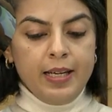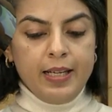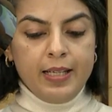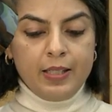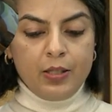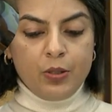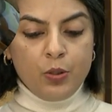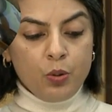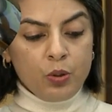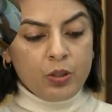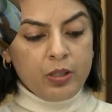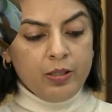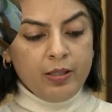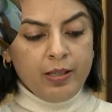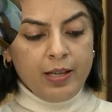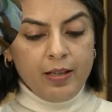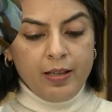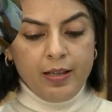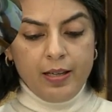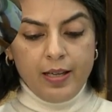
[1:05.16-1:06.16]
his daughter,
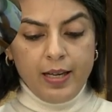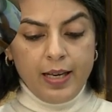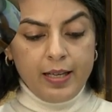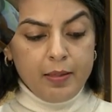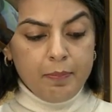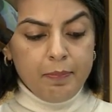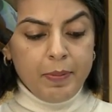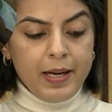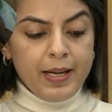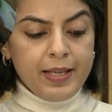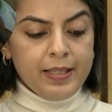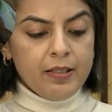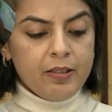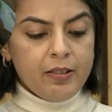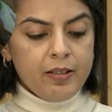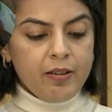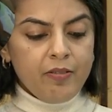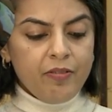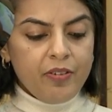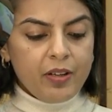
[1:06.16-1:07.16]
and a
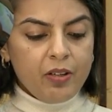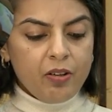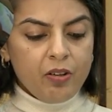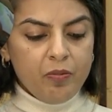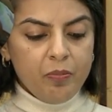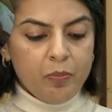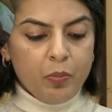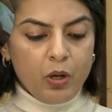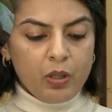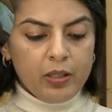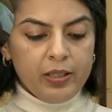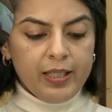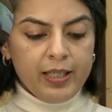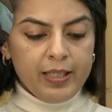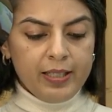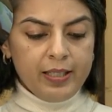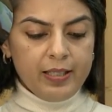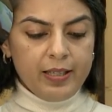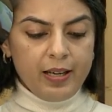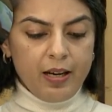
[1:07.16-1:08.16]
pioneering figure of modern
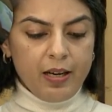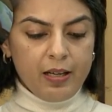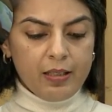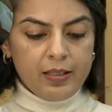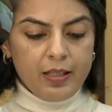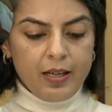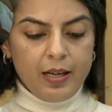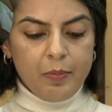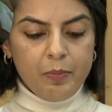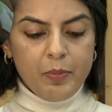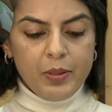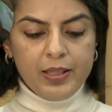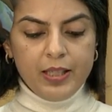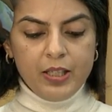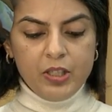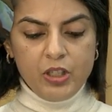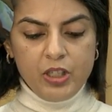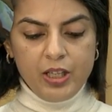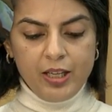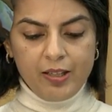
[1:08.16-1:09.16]
Indian art, Amrita
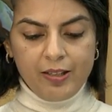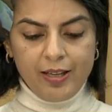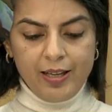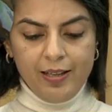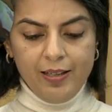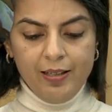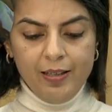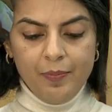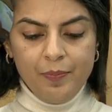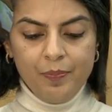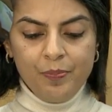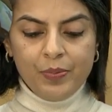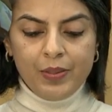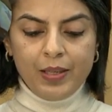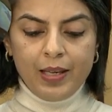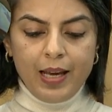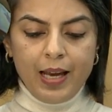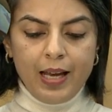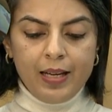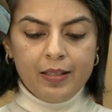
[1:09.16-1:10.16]
Sher-Gil,
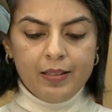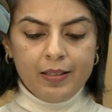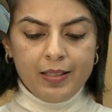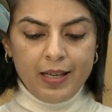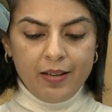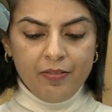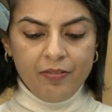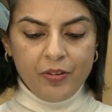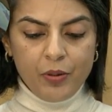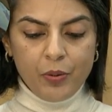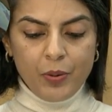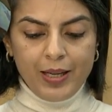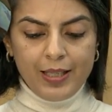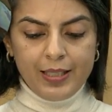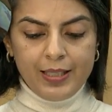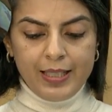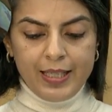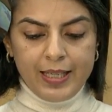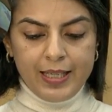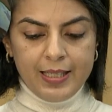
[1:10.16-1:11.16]
and her nephew
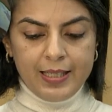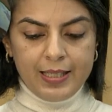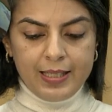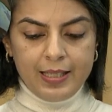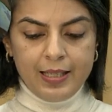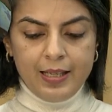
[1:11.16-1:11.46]
and niece,